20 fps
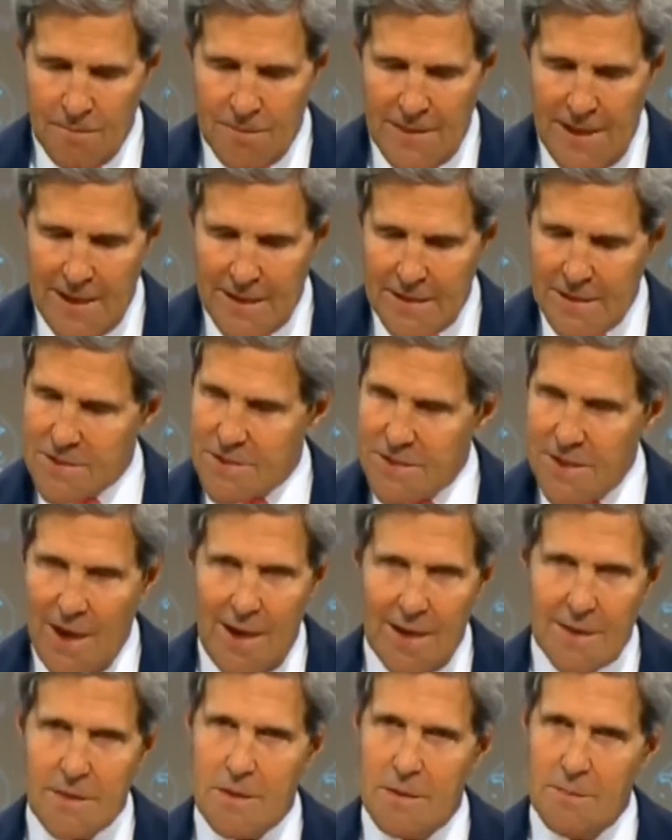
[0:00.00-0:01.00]
That is
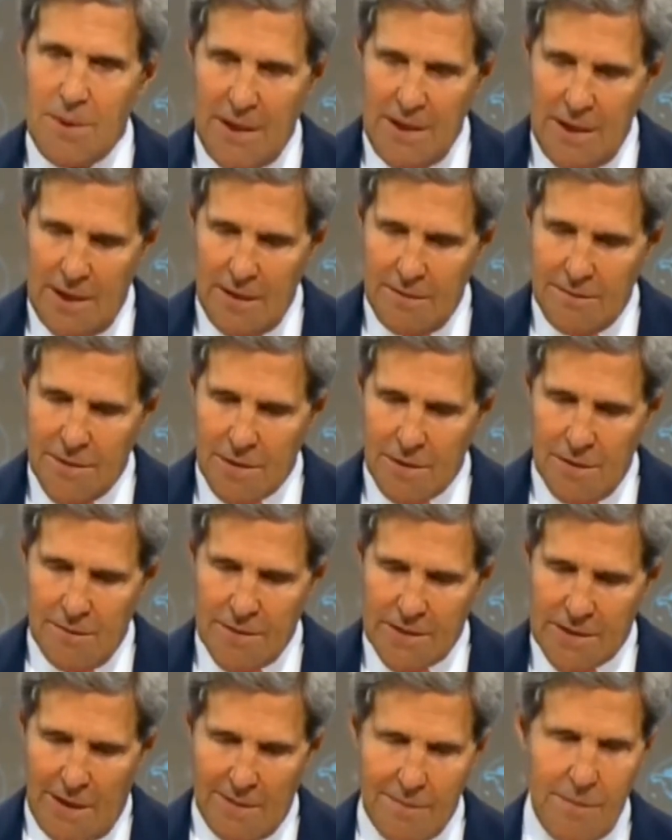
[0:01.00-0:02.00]
not the behavior
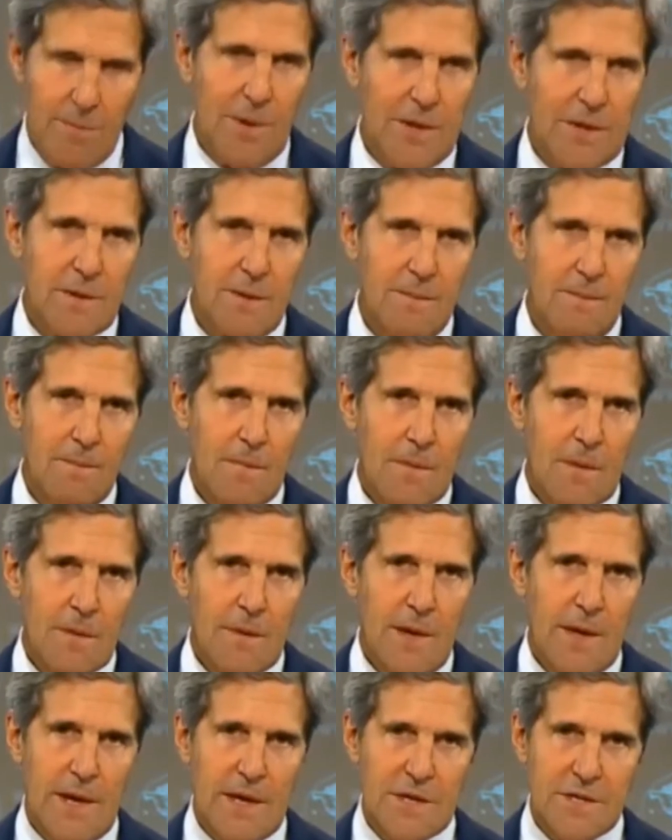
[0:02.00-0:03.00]
of a government
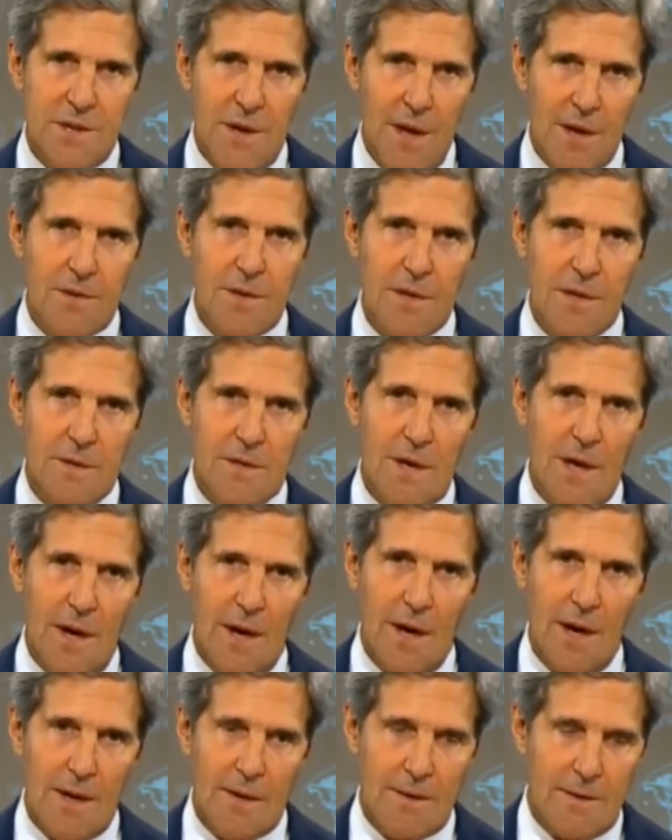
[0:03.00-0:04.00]
that has nothing to
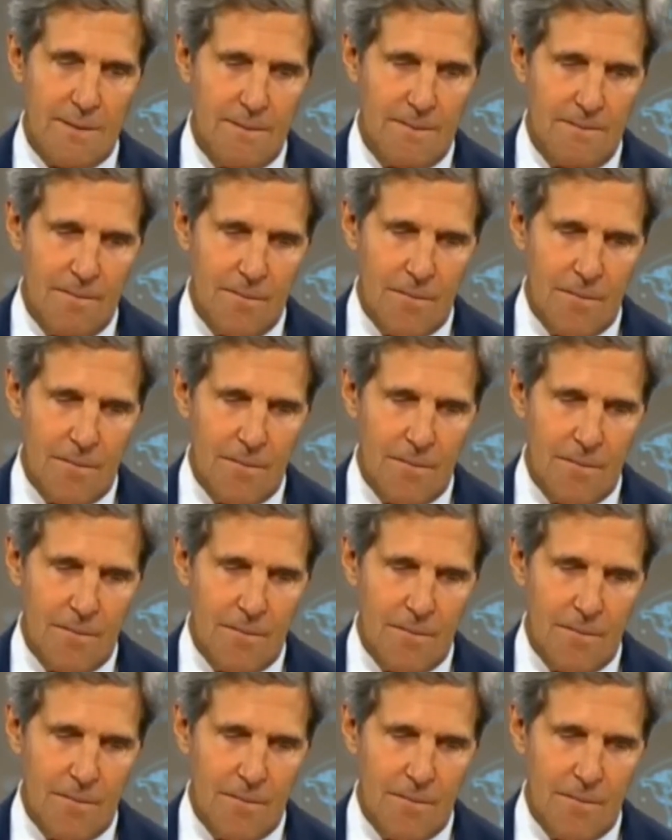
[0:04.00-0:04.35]
hide.